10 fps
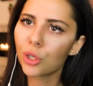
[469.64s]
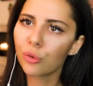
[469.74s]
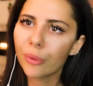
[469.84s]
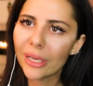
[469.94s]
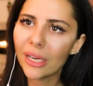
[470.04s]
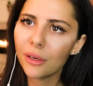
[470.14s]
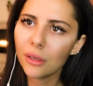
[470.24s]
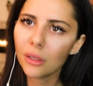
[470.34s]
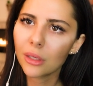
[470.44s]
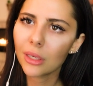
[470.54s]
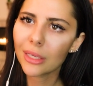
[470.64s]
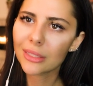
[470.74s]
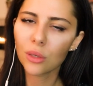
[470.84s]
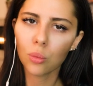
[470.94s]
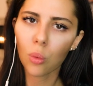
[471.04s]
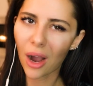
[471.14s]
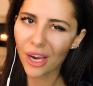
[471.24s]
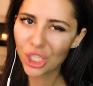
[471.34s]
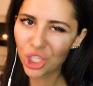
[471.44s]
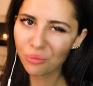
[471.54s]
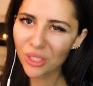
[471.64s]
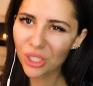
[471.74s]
Your reading nook is the washing